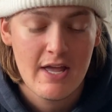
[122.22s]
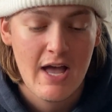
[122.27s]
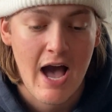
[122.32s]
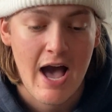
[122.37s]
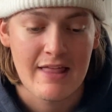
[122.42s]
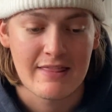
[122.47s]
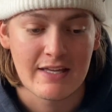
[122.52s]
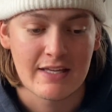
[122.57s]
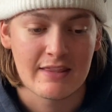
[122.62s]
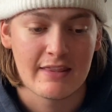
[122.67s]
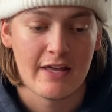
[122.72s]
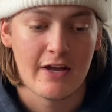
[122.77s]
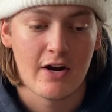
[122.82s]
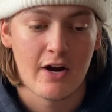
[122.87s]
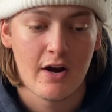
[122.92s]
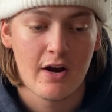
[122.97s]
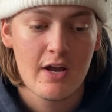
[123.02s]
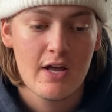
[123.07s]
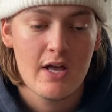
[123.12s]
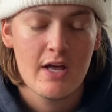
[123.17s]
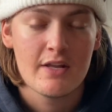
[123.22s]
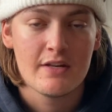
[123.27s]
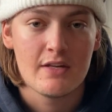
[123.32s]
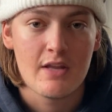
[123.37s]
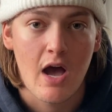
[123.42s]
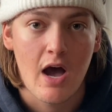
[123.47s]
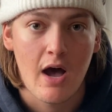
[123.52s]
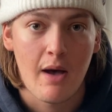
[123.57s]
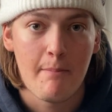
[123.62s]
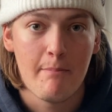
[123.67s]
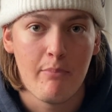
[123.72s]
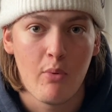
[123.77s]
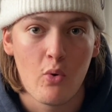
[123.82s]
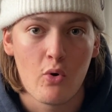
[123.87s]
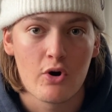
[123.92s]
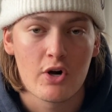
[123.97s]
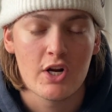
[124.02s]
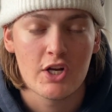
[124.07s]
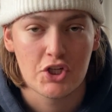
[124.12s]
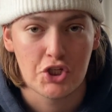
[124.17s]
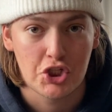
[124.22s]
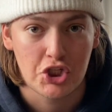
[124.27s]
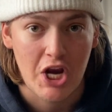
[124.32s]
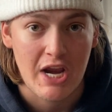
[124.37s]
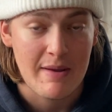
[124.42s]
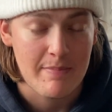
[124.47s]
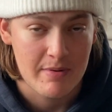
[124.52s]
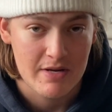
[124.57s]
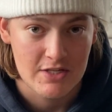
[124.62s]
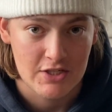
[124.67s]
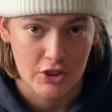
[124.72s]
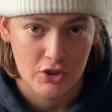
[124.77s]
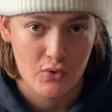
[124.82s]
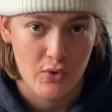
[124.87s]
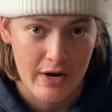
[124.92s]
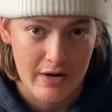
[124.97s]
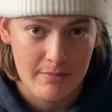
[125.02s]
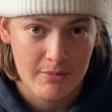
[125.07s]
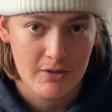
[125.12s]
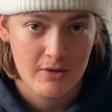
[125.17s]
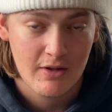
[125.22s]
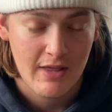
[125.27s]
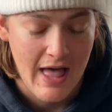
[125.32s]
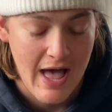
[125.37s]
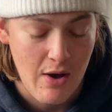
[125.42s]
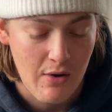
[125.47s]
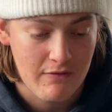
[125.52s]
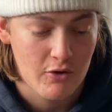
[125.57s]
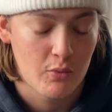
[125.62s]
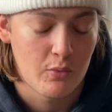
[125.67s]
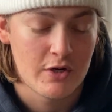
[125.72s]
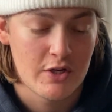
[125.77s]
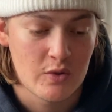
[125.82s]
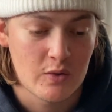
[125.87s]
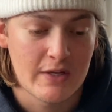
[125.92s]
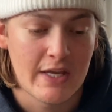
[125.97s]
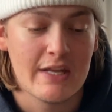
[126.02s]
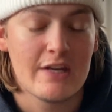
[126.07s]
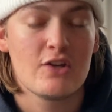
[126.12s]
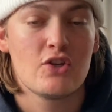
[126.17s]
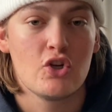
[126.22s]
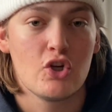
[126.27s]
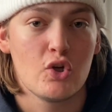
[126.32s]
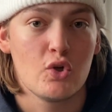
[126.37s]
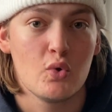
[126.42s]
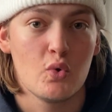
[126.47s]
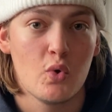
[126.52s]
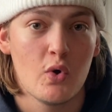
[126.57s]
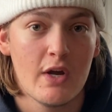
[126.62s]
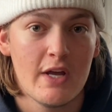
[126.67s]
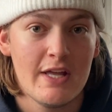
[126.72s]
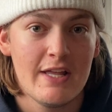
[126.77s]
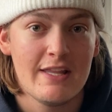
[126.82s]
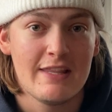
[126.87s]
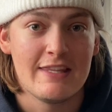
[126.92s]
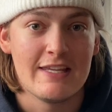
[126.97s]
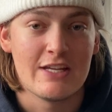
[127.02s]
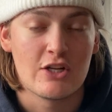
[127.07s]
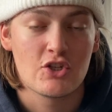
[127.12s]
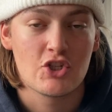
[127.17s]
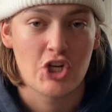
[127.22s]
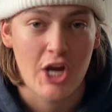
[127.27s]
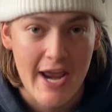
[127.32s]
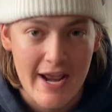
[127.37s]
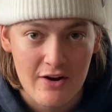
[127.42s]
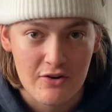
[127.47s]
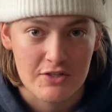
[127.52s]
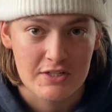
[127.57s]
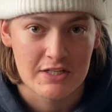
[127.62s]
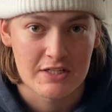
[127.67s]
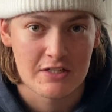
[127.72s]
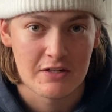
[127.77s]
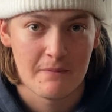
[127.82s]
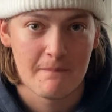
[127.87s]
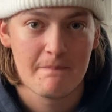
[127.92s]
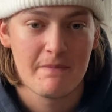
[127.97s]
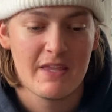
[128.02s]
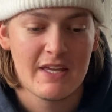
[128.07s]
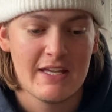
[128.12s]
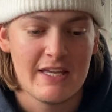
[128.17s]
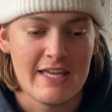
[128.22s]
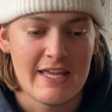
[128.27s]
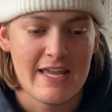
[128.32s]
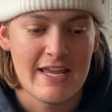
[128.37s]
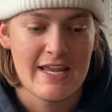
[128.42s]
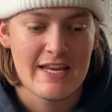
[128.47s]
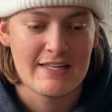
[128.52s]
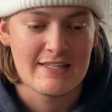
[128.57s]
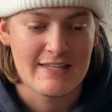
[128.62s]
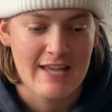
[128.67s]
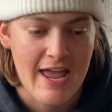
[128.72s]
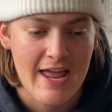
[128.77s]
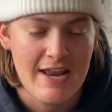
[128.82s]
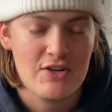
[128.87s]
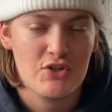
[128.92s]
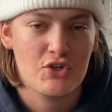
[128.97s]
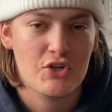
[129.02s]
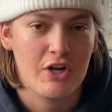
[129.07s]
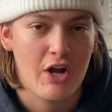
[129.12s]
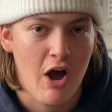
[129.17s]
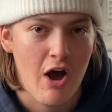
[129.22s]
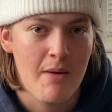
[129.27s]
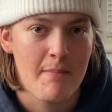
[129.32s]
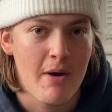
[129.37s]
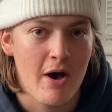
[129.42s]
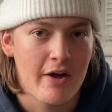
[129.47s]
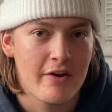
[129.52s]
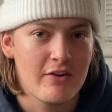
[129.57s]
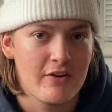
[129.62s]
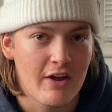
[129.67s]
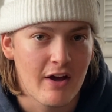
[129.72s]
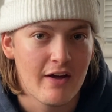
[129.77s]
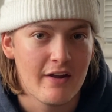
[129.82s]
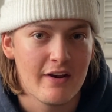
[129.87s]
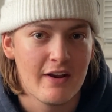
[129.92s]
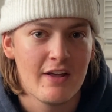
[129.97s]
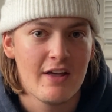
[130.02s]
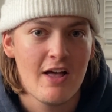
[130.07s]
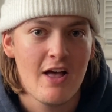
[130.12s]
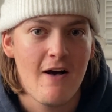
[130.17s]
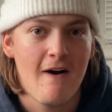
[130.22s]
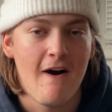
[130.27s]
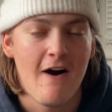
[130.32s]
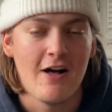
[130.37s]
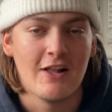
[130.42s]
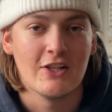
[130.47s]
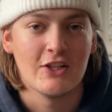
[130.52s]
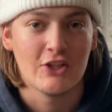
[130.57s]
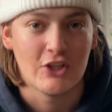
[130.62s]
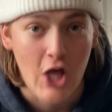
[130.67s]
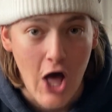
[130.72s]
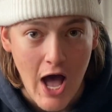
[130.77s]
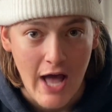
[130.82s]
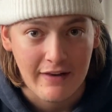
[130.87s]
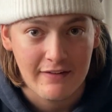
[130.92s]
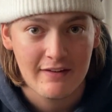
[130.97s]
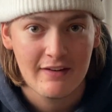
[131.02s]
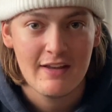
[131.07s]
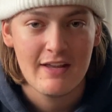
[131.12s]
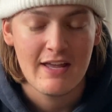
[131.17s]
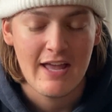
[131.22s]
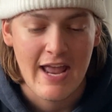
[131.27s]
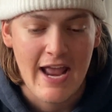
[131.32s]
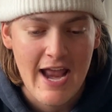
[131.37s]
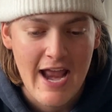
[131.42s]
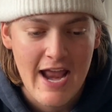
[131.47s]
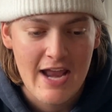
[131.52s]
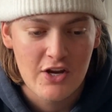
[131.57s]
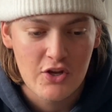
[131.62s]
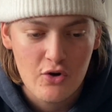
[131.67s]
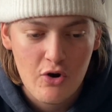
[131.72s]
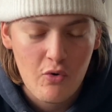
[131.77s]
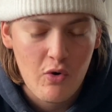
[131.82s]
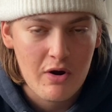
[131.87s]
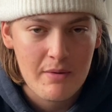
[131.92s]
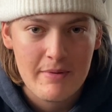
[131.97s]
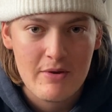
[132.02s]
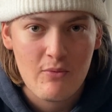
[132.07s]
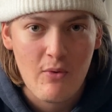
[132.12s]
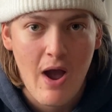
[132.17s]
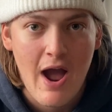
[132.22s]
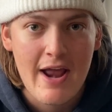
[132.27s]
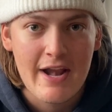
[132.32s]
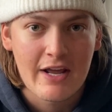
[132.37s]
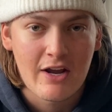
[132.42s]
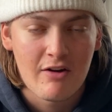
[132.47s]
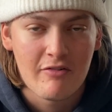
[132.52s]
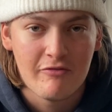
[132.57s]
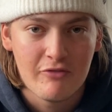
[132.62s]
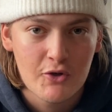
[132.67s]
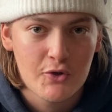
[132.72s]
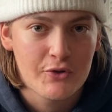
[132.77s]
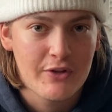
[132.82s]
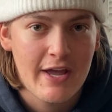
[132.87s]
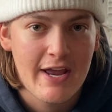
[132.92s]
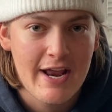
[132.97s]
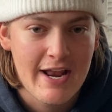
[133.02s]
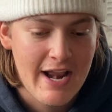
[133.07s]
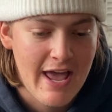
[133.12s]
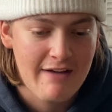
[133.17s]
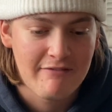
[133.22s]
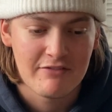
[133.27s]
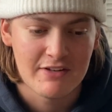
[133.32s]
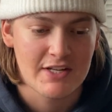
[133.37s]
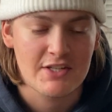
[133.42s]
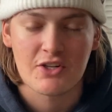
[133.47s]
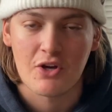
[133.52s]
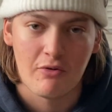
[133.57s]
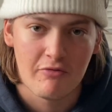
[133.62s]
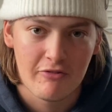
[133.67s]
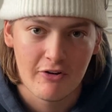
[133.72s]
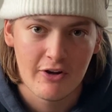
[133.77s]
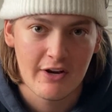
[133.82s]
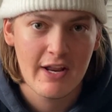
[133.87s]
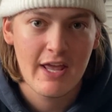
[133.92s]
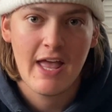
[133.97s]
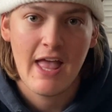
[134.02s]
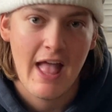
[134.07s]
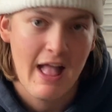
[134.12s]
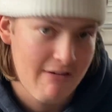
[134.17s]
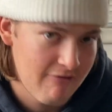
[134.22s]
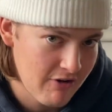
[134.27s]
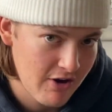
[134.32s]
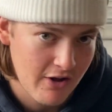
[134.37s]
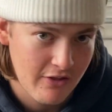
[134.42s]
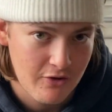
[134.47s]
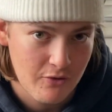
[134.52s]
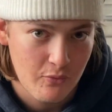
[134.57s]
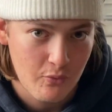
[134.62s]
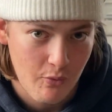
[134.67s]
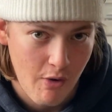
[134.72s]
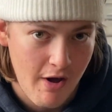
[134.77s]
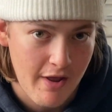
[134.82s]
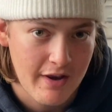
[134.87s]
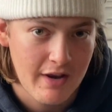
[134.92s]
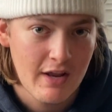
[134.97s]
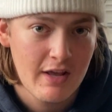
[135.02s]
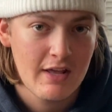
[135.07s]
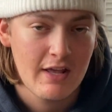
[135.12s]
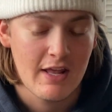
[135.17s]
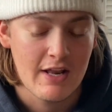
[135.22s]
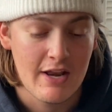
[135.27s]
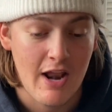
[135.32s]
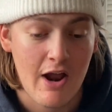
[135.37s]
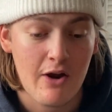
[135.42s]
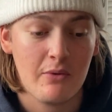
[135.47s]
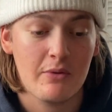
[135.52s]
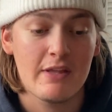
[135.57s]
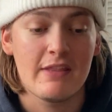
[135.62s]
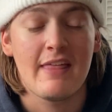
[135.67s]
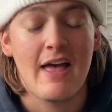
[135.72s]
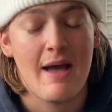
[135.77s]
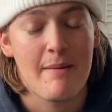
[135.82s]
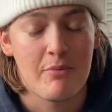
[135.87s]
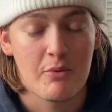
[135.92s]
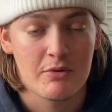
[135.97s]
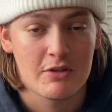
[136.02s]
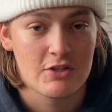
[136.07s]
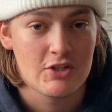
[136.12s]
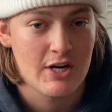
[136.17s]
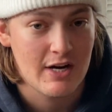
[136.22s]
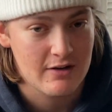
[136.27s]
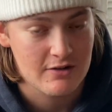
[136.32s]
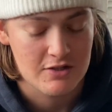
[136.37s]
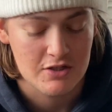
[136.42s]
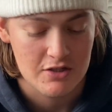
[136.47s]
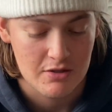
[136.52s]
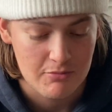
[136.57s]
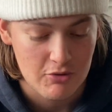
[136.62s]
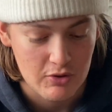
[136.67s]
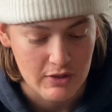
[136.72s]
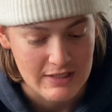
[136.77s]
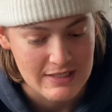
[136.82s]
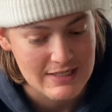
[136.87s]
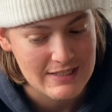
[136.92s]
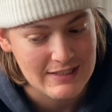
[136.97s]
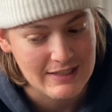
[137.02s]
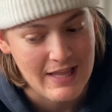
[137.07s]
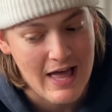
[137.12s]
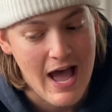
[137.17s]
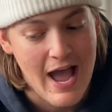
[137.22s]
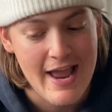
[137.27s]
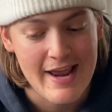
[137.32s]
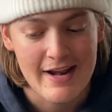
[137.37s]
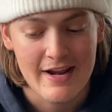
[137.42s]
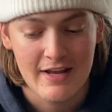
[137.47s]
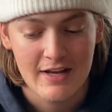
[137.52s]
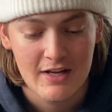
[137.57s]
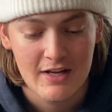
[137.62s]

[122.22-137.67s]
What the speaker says: I think their board shape is incredible. However, when you get to the channel system, it tends to come undone a lot. And you don't want to be riding a full day and have disco foot every other run. Not only that, but with the channel system, you can slide